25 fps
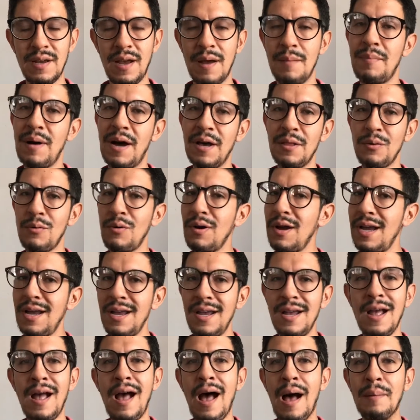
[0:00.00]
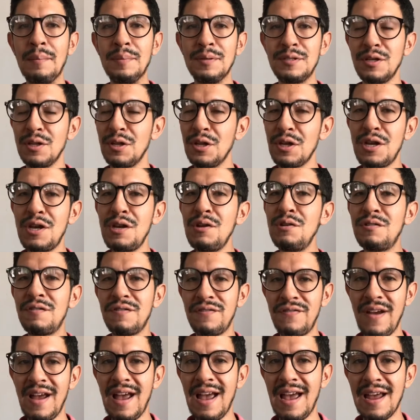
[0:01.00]
And by the way, I'm still a huge
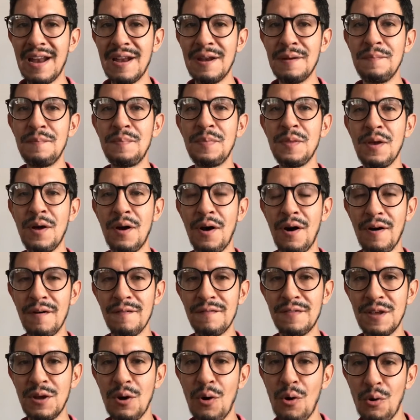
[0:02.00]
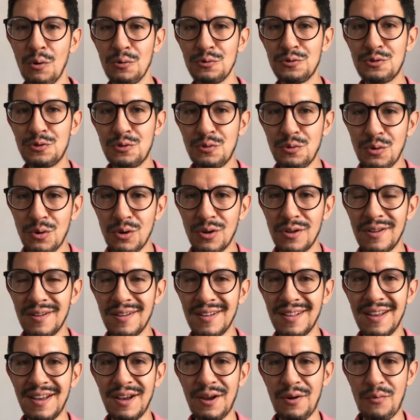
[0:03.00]
fan of the old
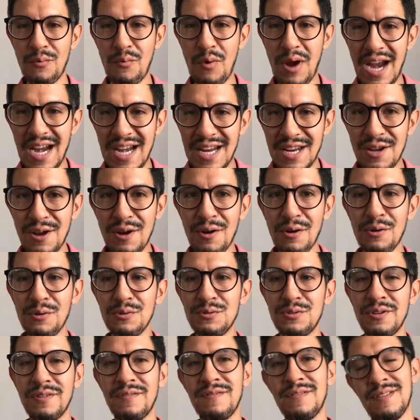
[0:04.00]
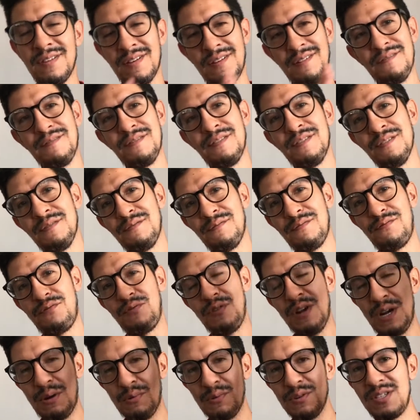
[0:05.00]
school radios, of the
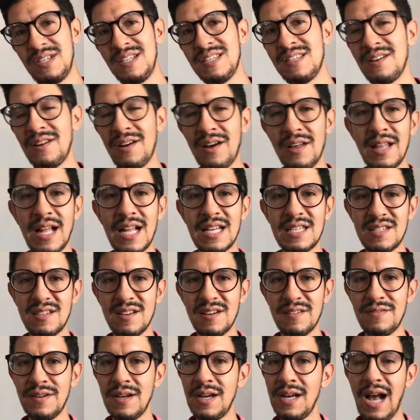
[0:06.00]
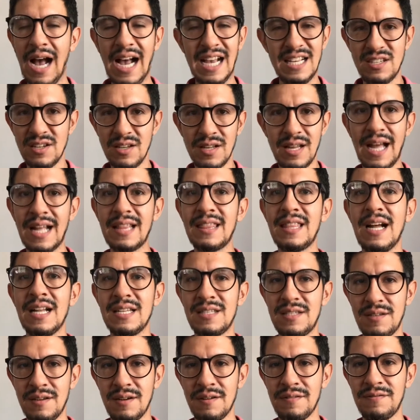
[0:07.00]
frequencies and all that stuff. I still like that
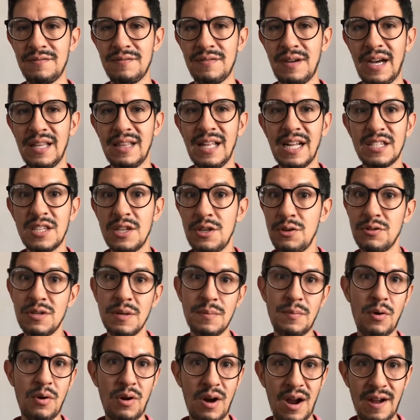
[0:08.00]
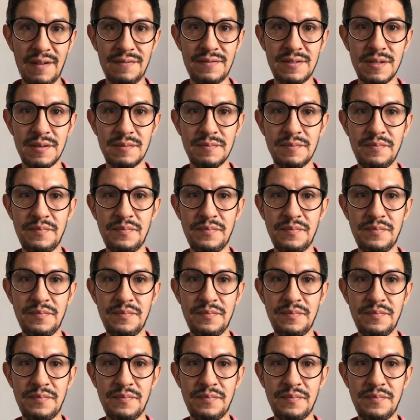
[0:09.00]
stuff. I'd like to use it more often.